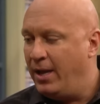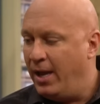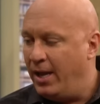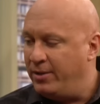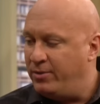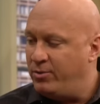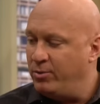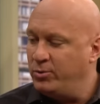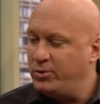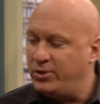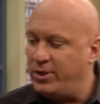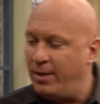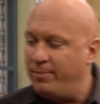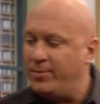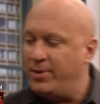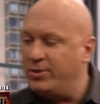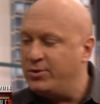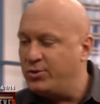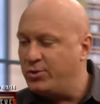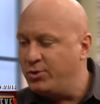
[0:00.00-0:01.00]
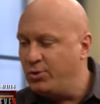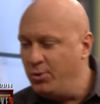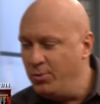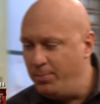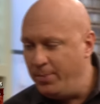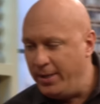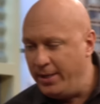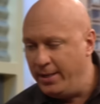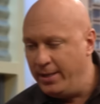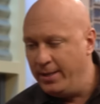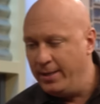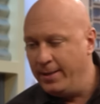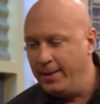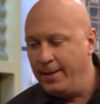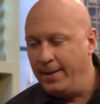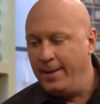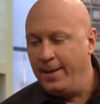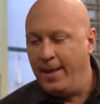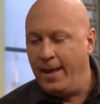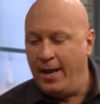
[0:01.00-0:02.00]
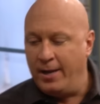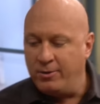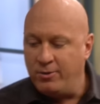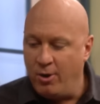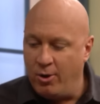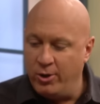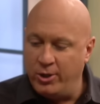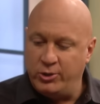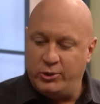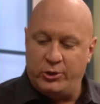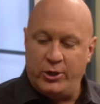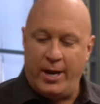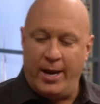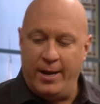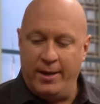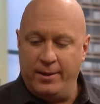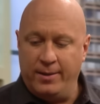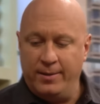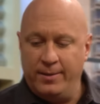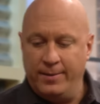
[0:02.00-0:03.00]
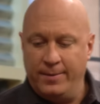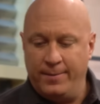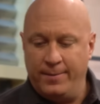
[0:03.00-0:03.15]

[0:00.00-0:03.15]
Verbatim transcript: and do something stupid and go to jail.